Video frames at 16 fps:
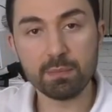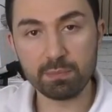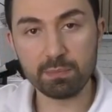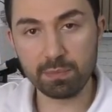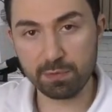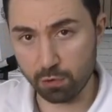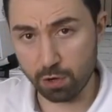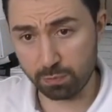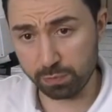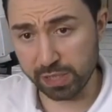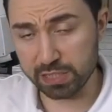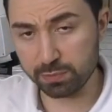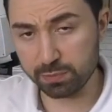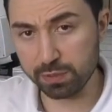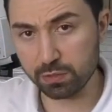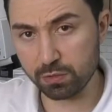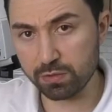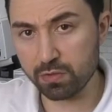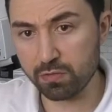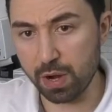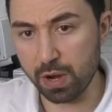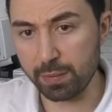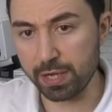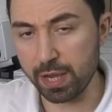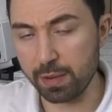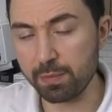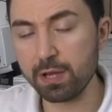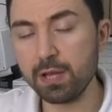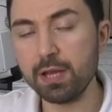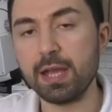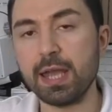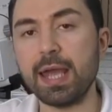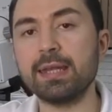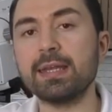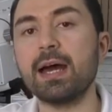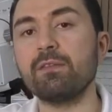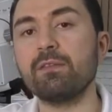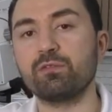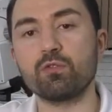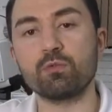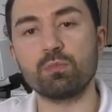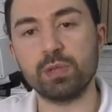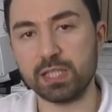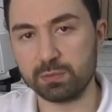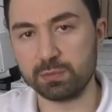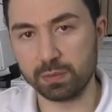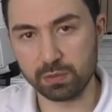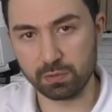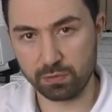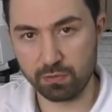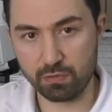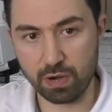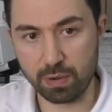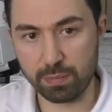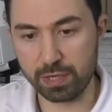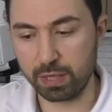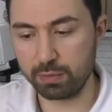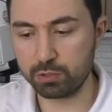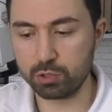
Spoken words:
before placement of the rubbidam and after placement of the rubbidam.